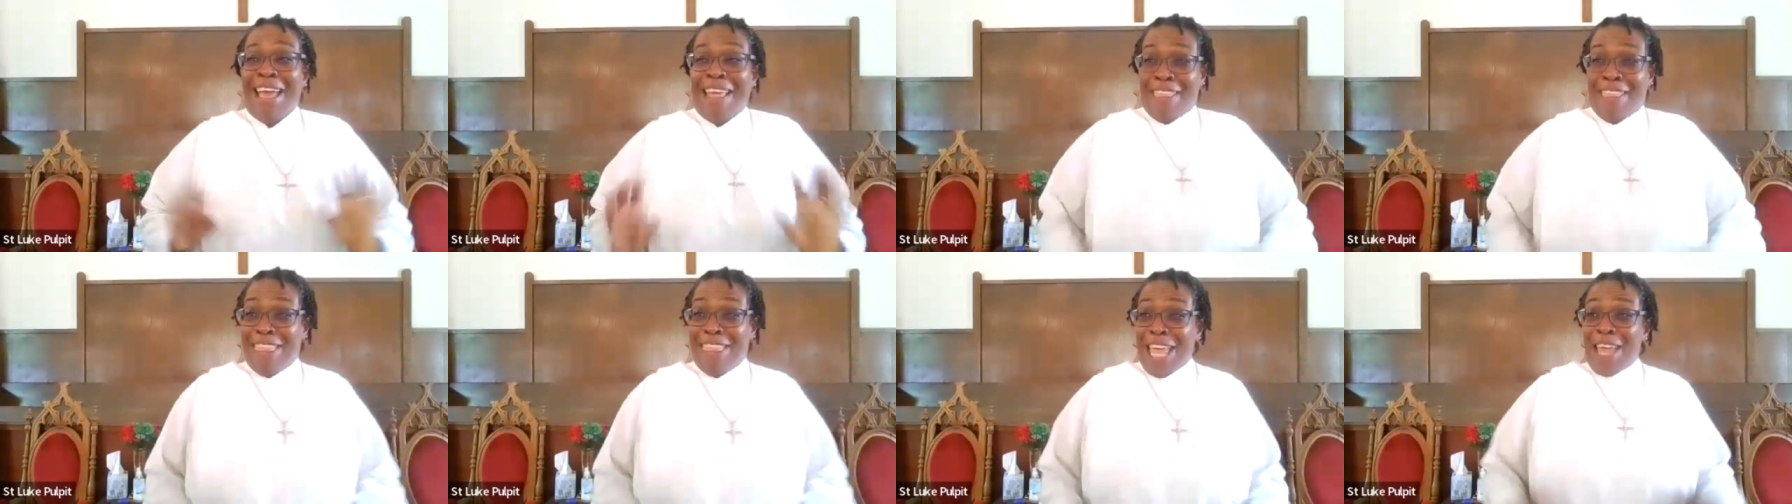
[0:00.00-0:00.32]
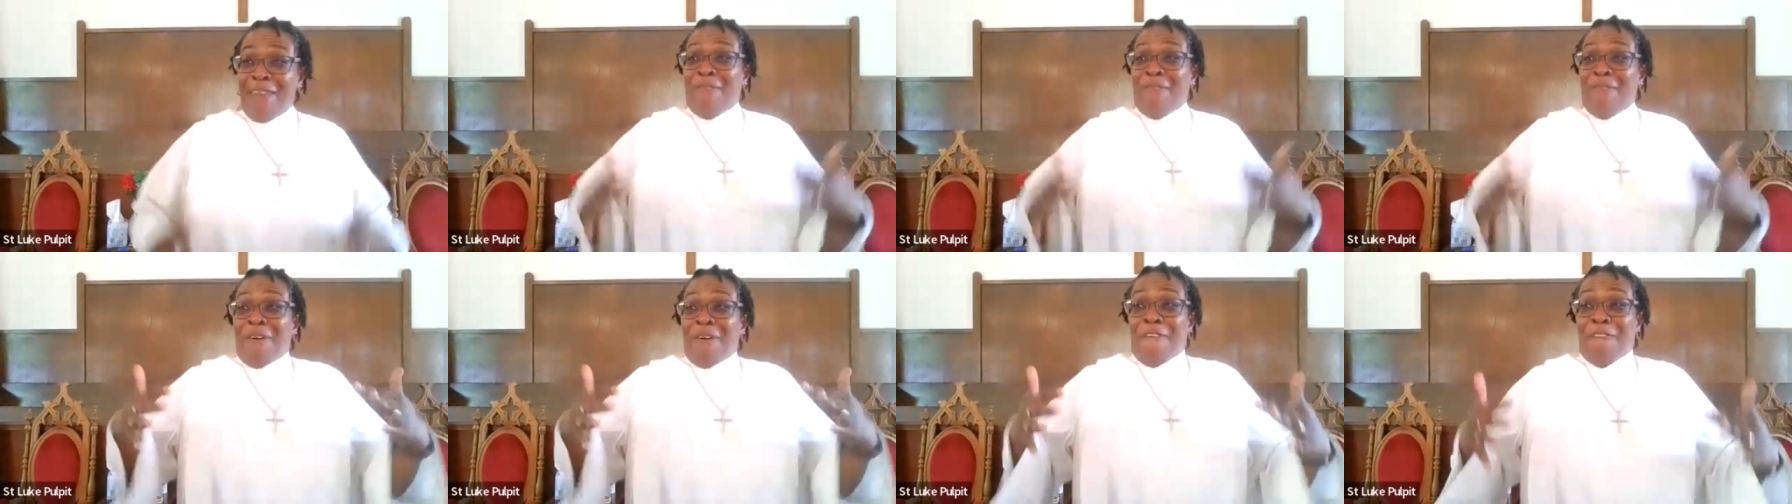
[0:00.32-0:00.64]

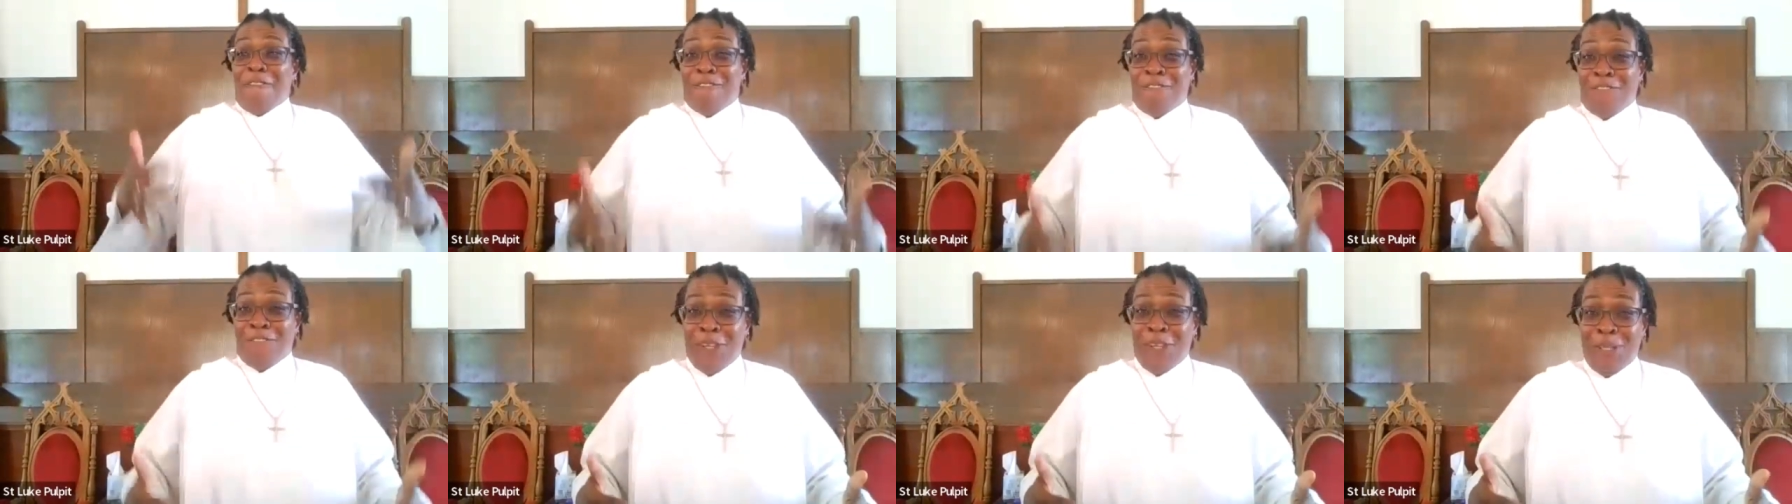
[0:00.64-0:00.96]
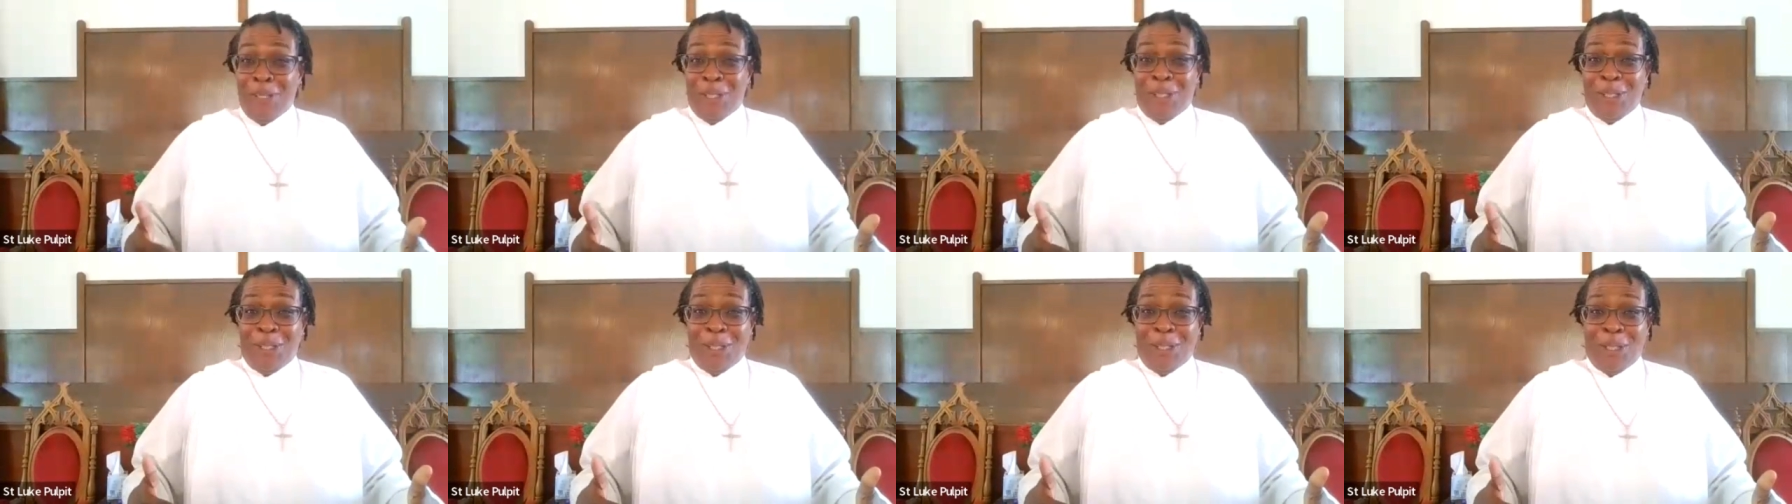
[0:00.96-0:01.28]
they were
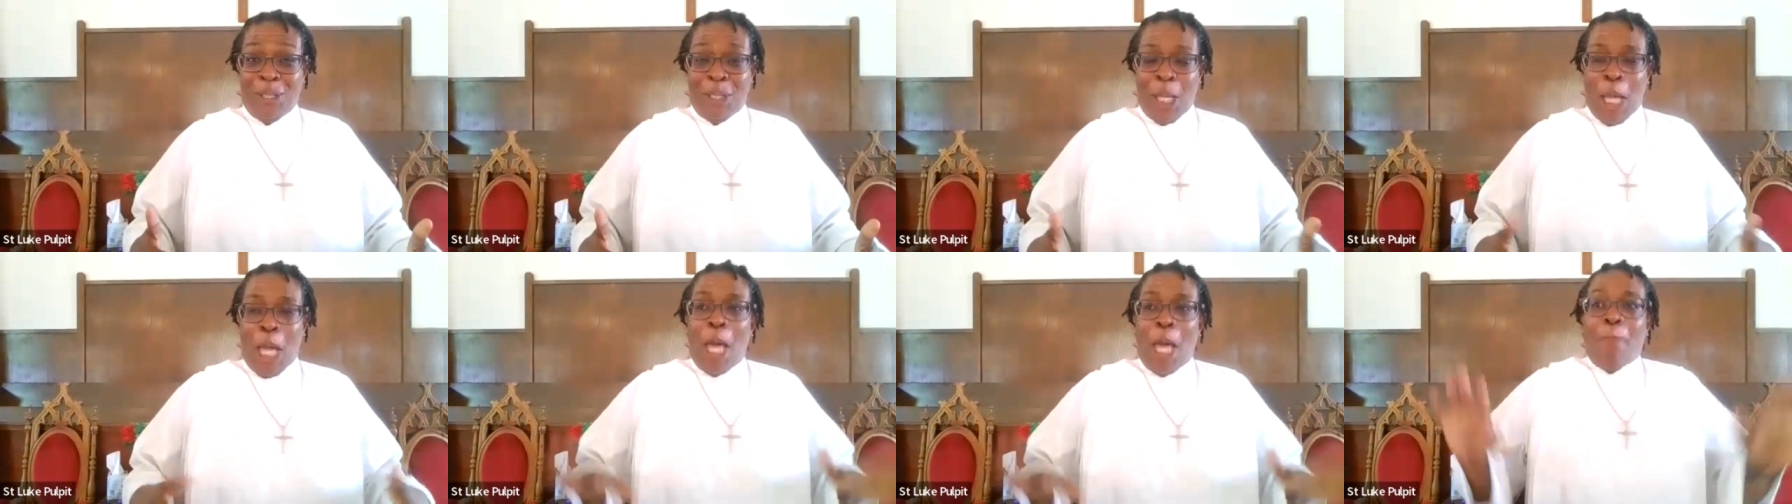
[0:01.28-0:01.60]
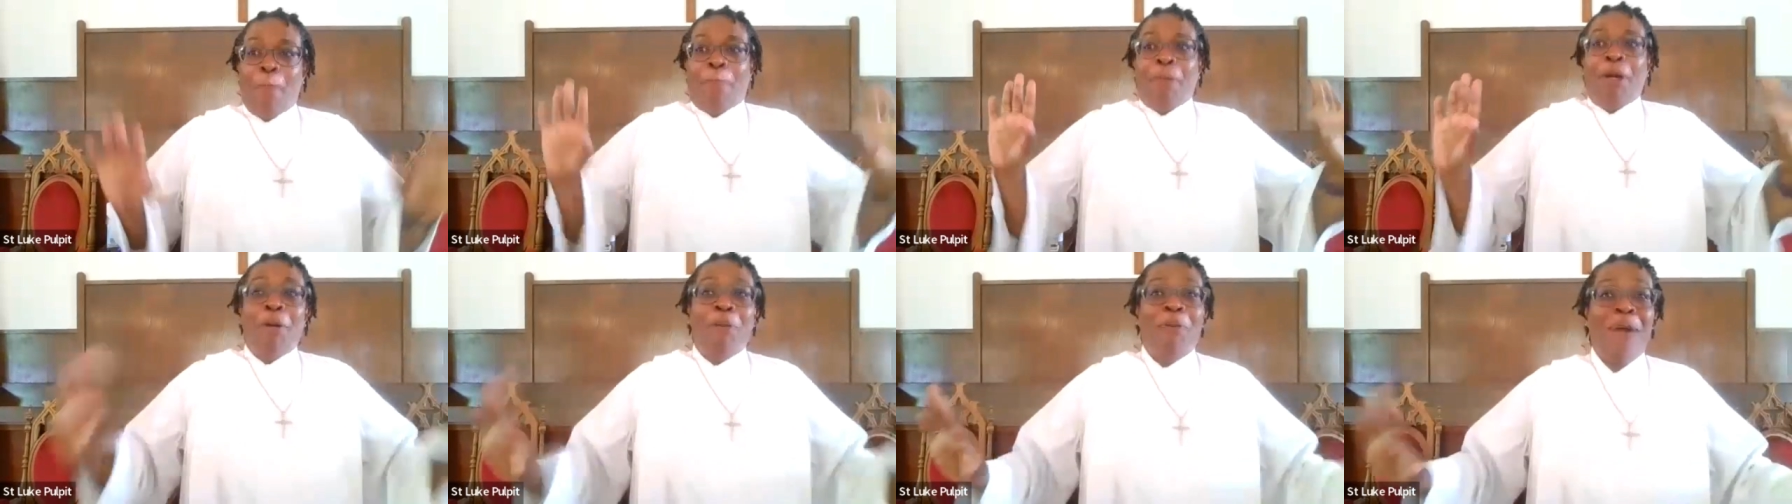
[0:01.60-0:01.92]
full.
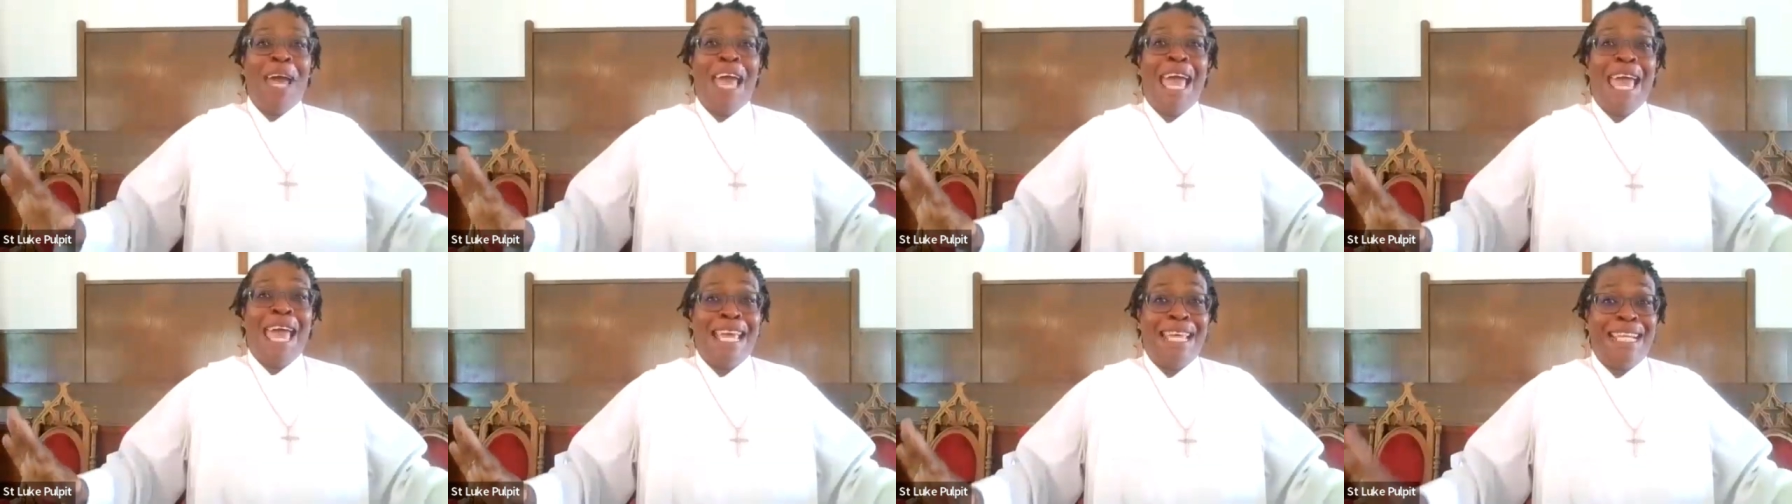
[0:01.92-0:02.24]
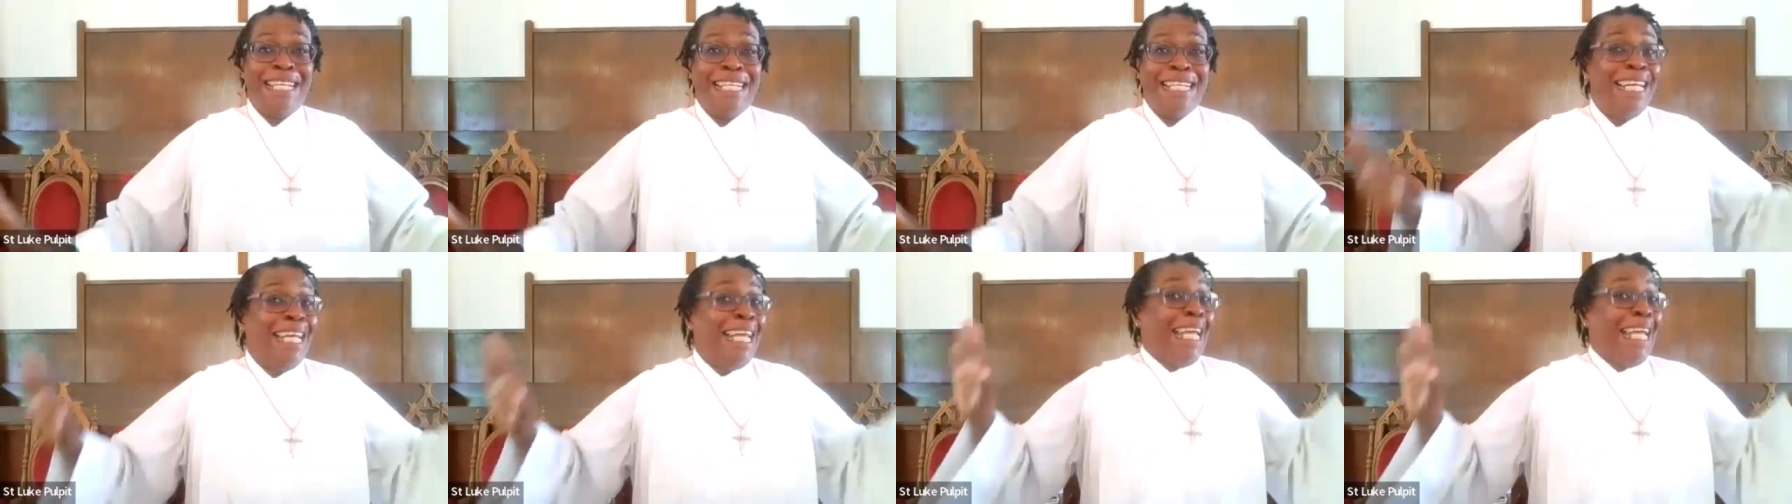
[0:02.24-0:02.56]
But
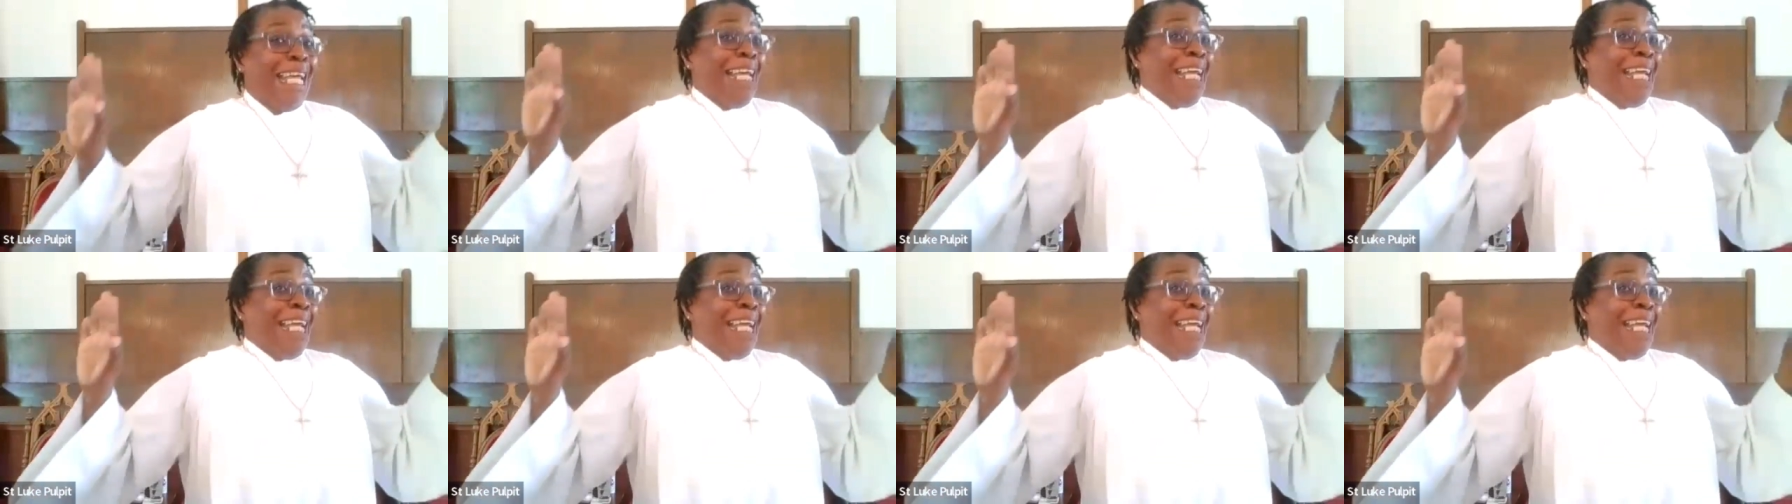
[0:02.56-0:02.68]
wait,